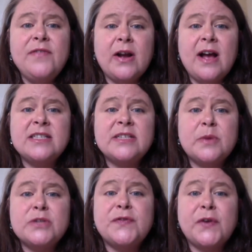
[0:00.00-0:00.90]

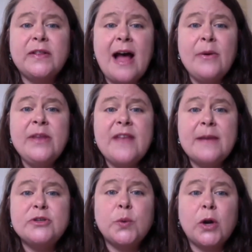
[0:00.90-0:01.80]
customers for allowing them
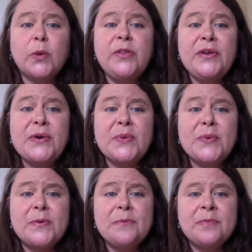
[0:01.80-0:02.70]
to work with you.
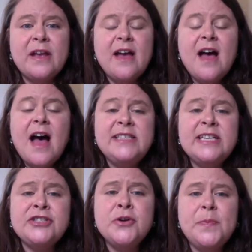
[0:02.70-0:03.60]

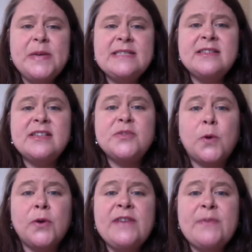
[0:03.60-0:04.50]
Additional businesses
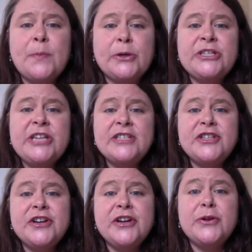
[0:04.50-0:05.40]
worthy of
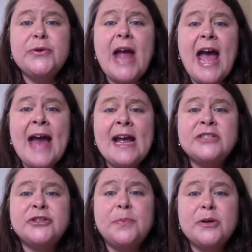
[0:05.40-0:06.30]
appreciation include Ad
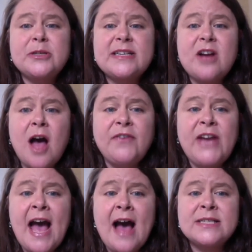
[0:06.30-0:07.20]
Astra Books and Coffee
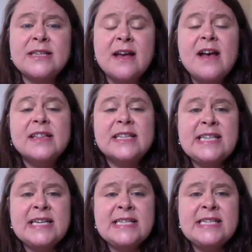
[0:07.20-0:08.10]
House, the
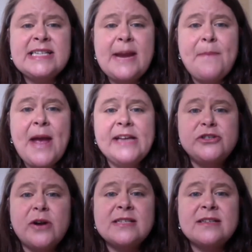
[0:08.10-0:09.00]
Citizen State Bank and
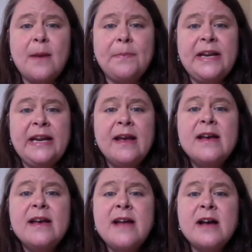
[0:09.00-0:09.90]
Trust Company,
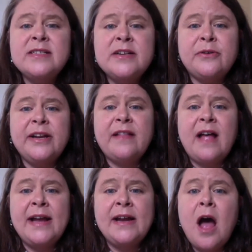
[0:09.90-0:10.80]
Nelson Green
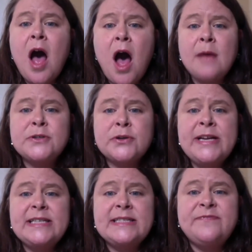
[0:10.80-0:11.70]
Line, Hobbs
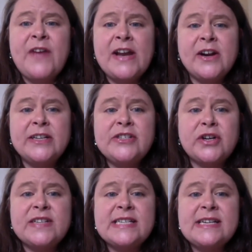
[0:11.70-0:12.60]
Creek Veterinary
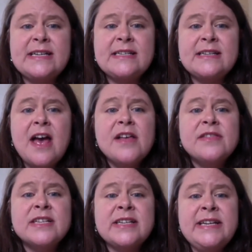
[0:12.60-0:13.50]
Services,
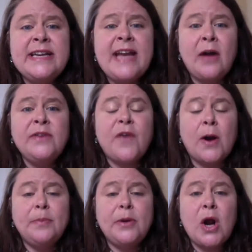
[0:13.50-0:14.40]
the Saline County
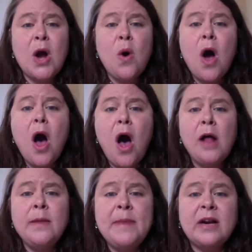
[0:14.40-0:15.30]
Farm Bureau,
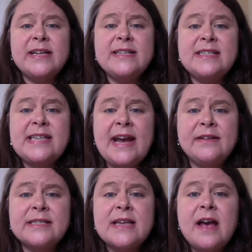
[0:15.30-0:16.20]
All American
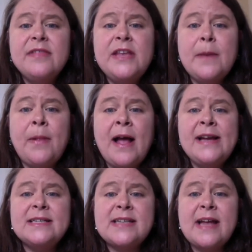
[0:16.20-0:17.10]
Sales, the
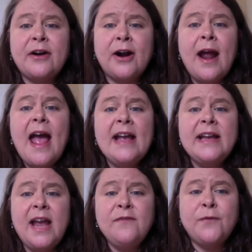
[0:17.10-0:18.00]
Appliance Center,
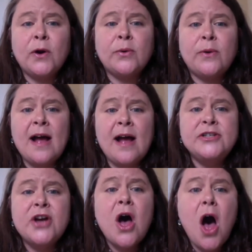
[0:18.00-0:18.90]
and K4 Garage,
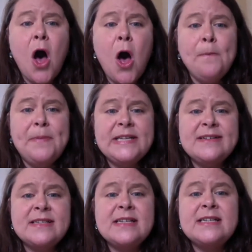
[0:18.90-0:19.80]
all
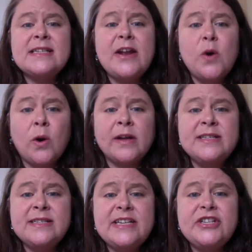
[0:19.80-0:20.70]
businesses and
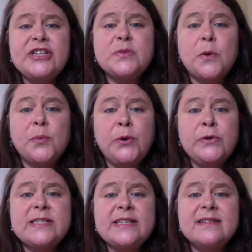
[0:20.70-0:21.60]
organizations with
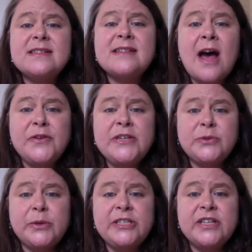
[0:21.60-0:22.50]
roots in the
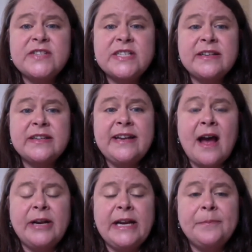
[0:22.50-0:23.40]
southeast region of Saline
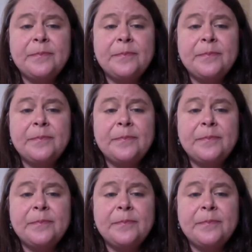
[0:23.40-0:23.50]
County.